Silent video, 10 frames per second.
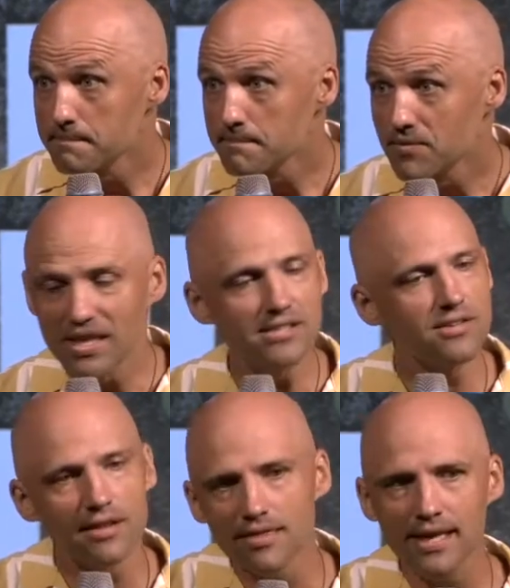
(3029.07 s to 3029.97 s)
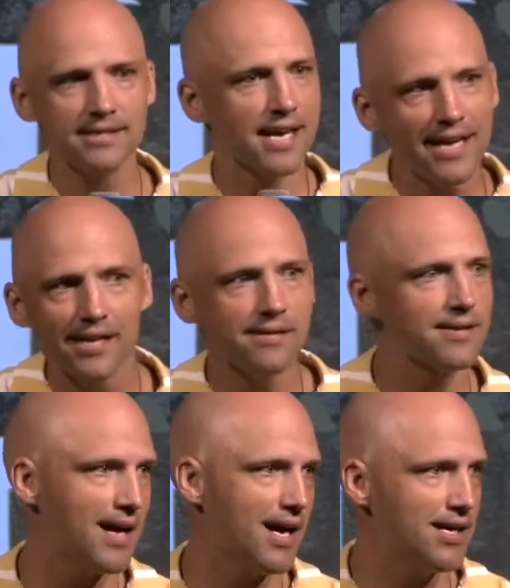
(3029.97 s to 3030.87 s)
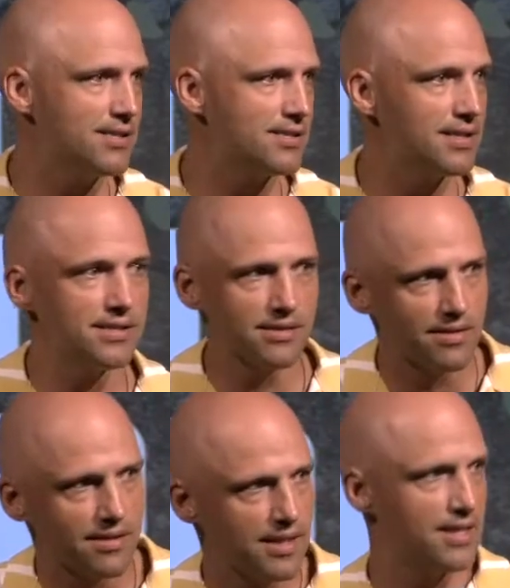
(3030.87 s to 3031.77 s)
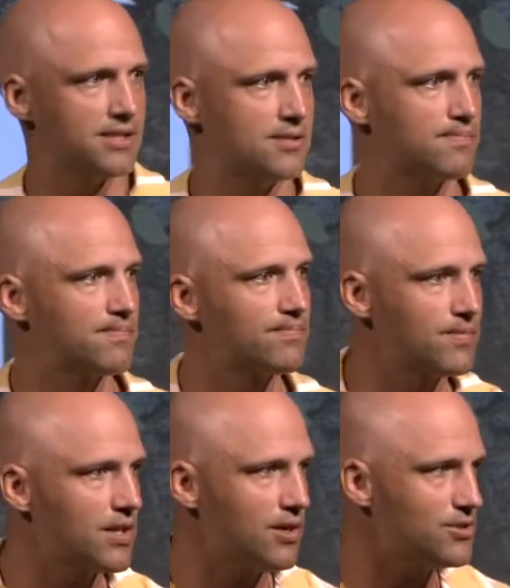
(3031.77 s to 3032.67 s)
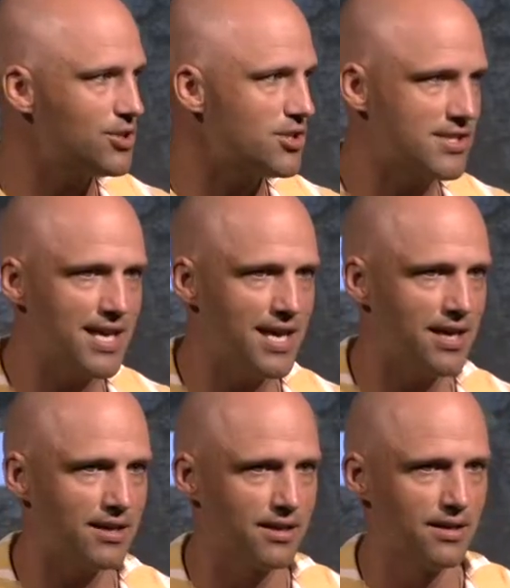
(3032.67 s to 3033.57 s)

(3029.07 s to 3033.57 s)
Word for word: These are the things I hear, guys. These are the things the culture's saying.